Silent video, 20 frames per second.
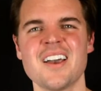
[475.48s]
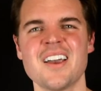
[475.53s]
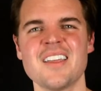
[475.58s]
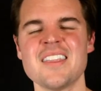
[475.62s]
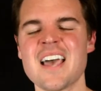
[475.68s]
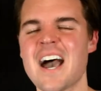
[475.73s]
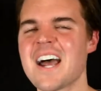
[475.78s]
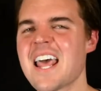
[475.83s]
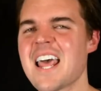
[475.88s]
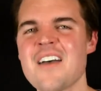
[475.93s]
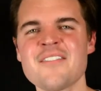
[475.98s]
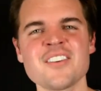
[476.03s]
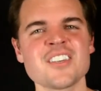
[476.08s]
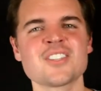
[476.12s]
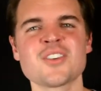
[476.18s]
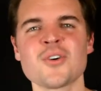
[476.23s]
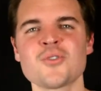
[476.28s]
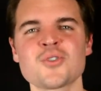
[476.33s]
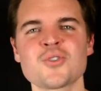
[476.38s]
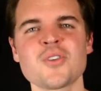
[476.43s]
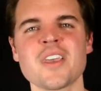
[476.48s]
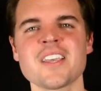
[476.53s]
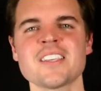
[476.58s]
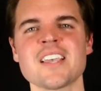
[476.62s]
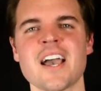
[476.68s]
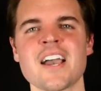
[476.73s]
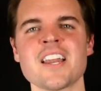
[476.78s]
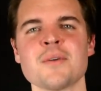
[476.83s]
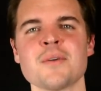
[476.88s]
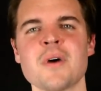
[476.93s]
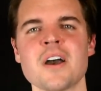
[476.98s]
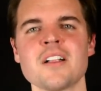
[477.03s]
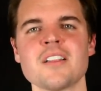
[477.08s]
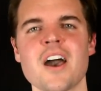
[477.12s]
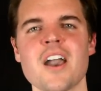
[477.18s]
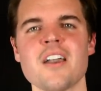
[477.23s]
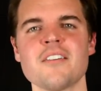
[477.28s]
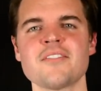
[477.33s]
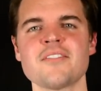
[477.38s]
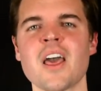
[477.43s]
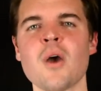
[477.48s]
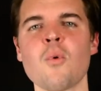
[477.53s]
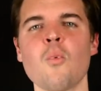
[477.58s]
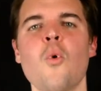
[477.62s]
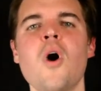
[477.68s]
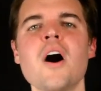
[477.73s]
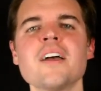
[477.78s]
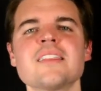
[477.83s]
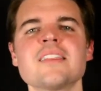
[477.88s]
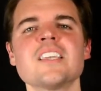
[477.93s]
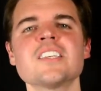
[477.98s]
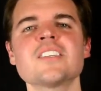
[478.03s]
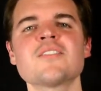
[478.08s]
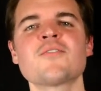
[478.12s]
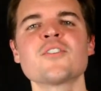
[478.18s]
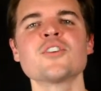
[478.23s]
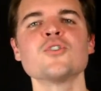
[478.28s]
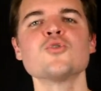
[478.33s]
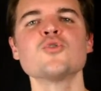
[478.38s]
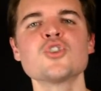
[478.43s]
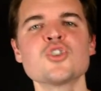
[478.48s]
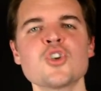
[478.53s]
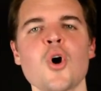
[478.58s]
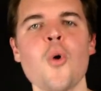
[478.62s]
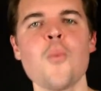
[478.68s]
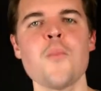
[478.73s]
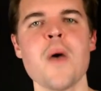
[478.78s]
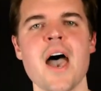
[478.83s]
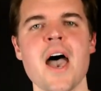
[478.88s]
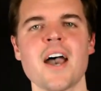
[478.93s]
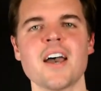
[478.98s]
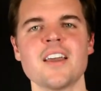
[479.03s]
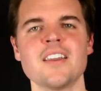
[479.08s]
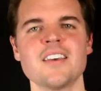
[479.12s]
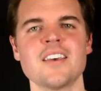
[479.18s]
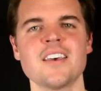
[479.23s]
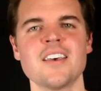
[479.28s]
not having social anxiety in my life, and I want this for you so bad.